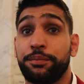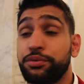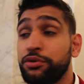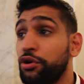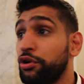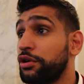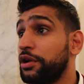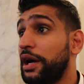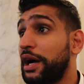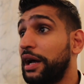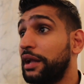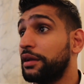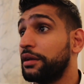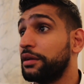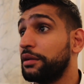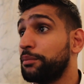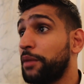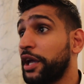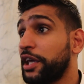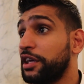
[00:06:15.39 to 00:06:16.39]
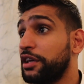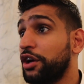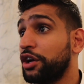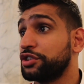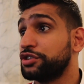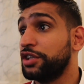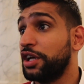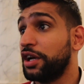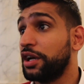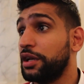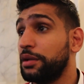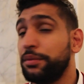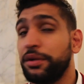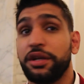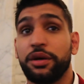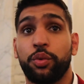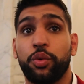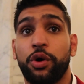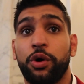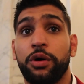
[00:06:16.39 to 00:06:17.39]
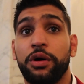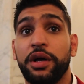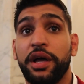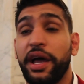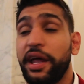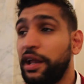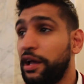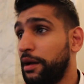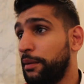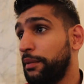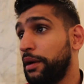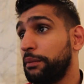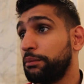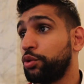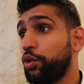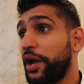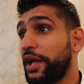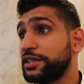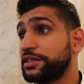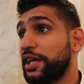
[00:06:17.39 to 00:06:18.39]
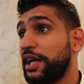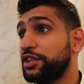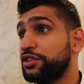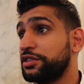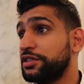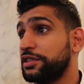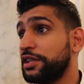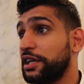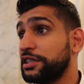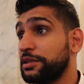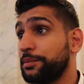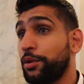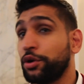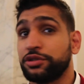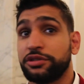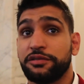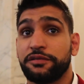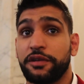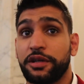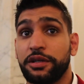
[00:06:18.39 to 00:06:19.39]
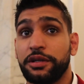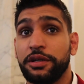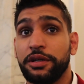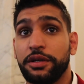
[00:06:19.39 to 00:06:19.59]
Broner and Mikey Garcia are going to be in a war, and I'm quite excited to see that in the boxing fight.